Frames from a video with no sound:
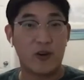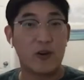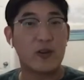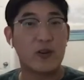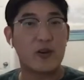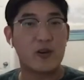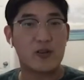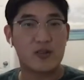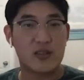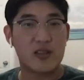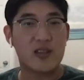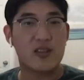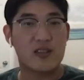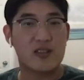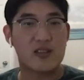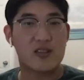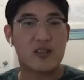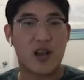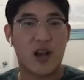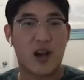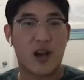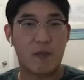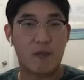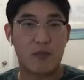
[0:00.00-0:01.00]
fill those
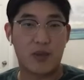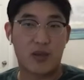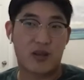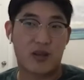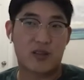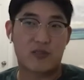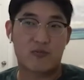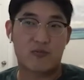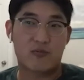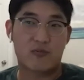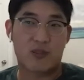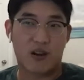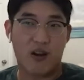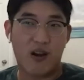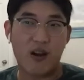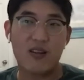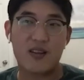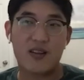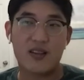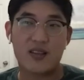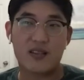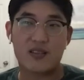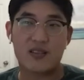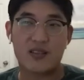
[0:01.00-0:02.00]
seats, because
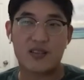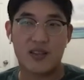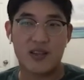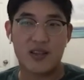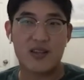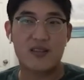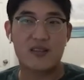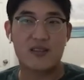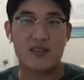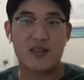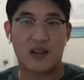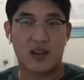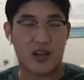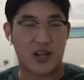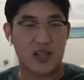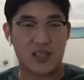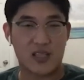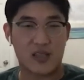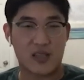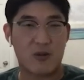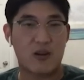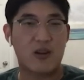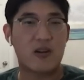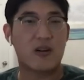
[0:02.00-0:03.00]
regardless, it is a
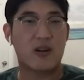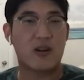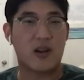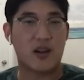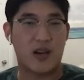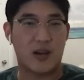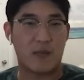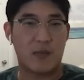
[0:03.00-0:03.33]
customer,